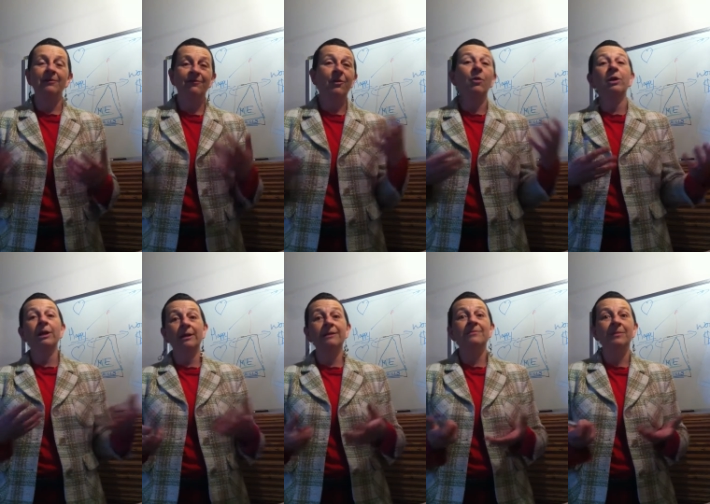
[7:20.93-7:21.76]

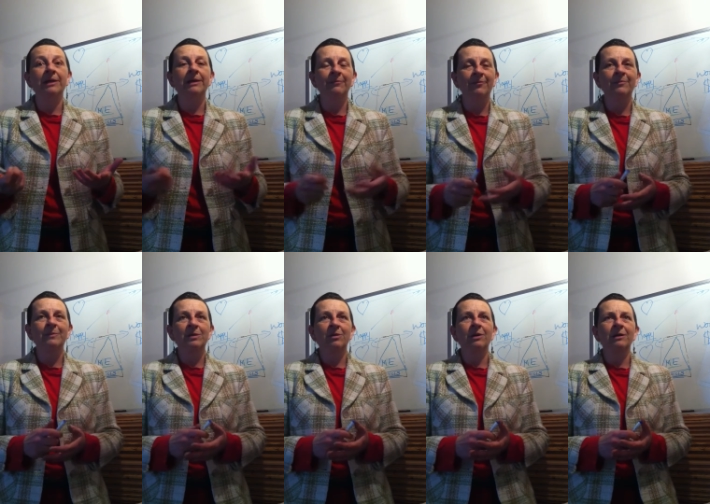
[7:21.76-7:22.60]
franglais is me, I'm
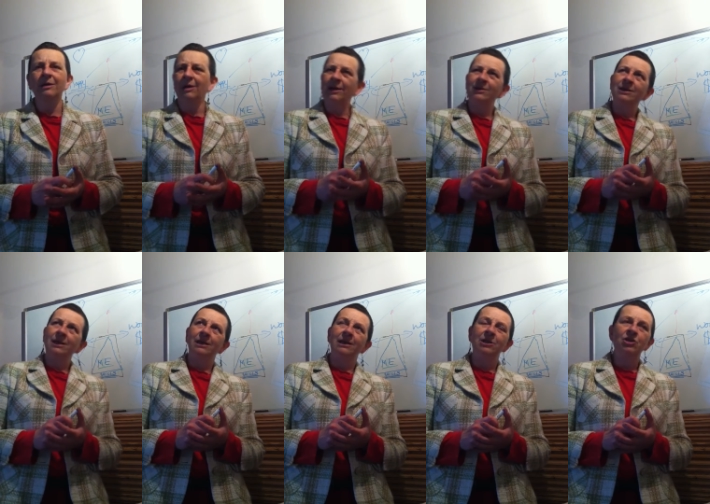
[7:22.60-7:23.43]
sorry, I don't know how you say
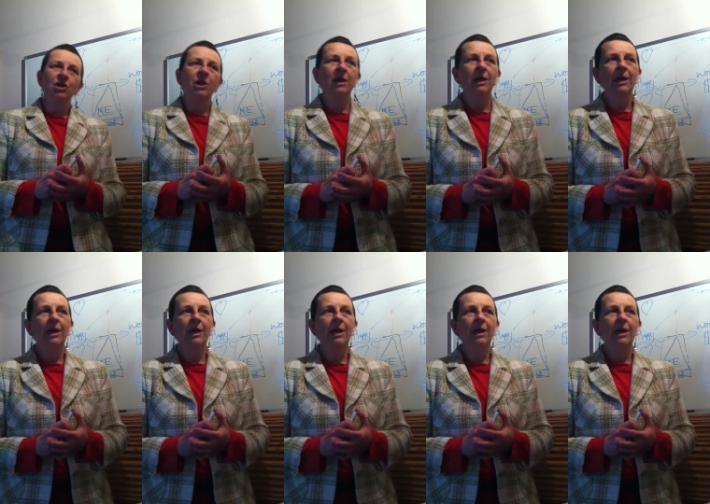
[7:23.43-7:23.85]
it in English,